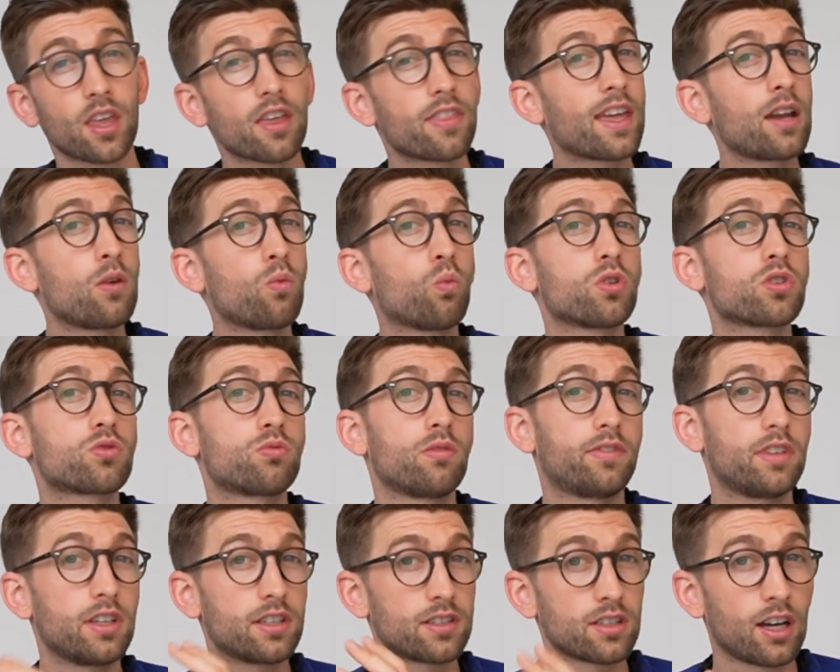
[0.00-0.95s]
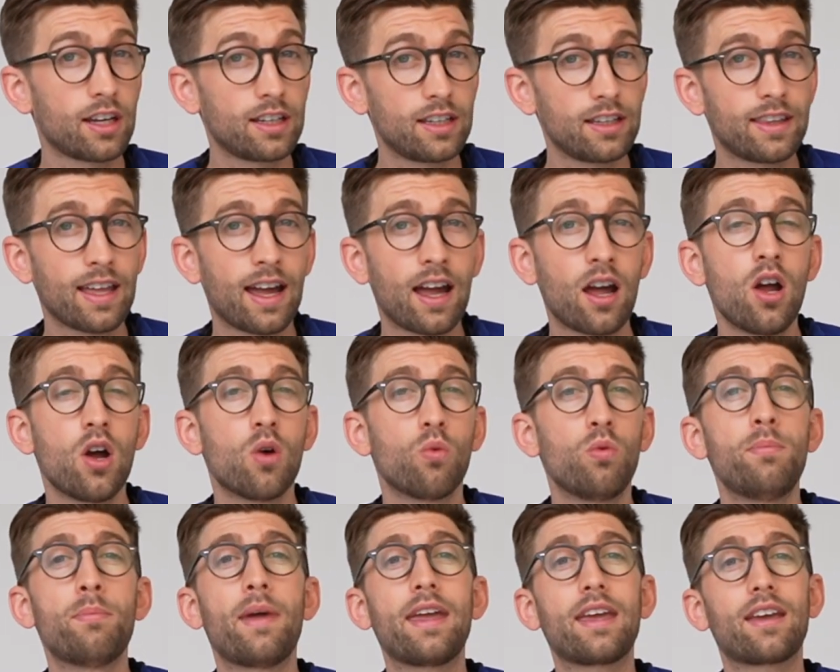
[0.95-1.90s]
Then once we've decided that,
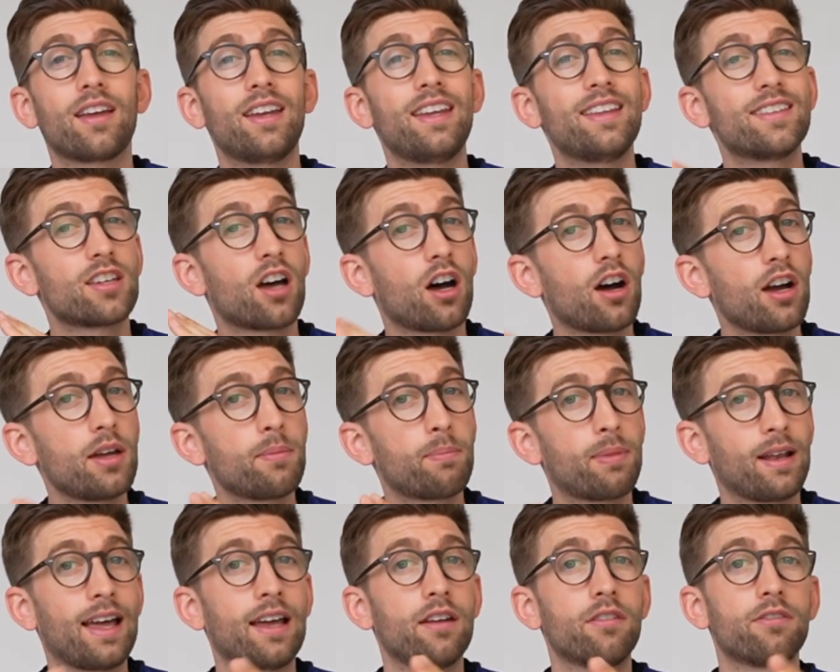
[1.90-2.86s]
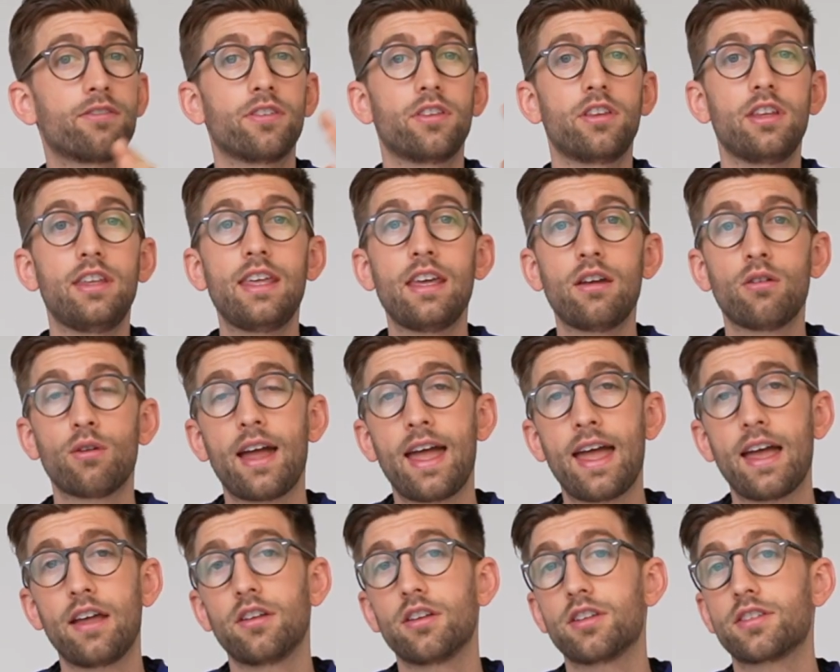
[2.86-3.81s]
we make an entire plan for the year year
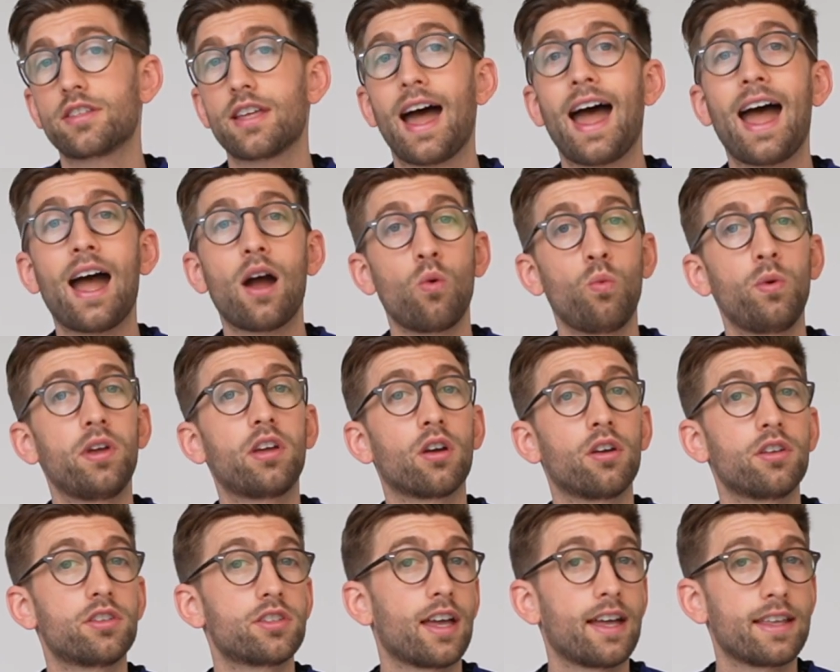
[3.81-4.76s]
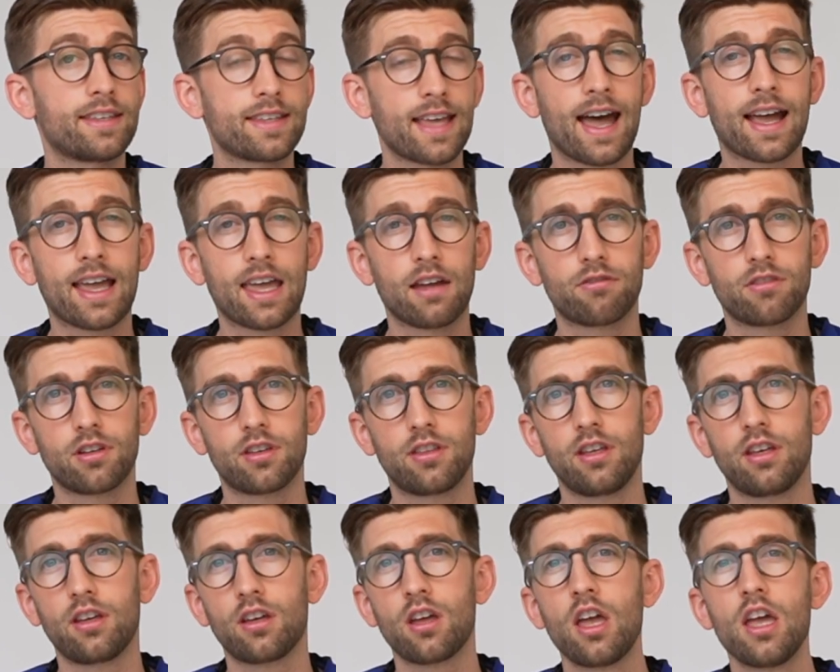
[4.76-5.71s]
ahead as to how we're going to attack
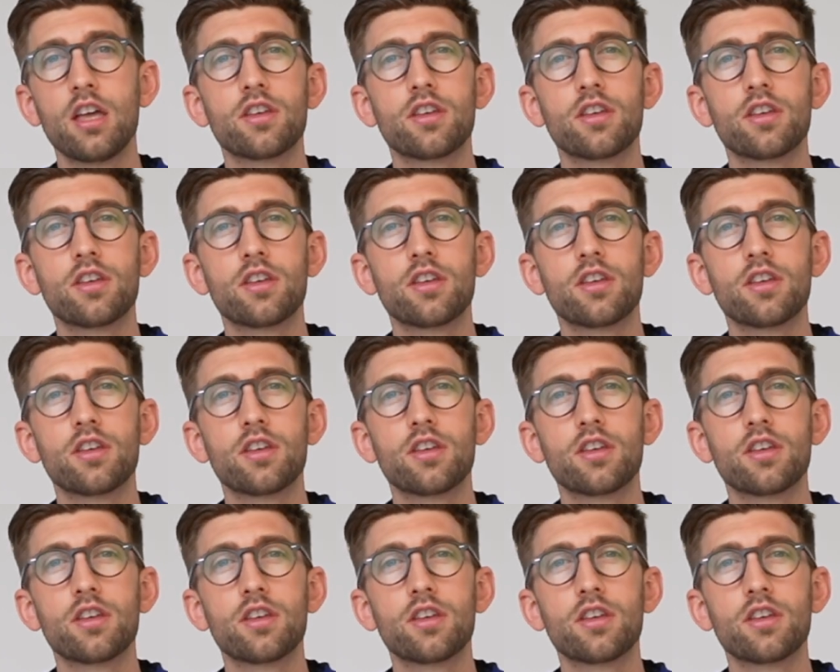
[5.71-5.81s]
everything.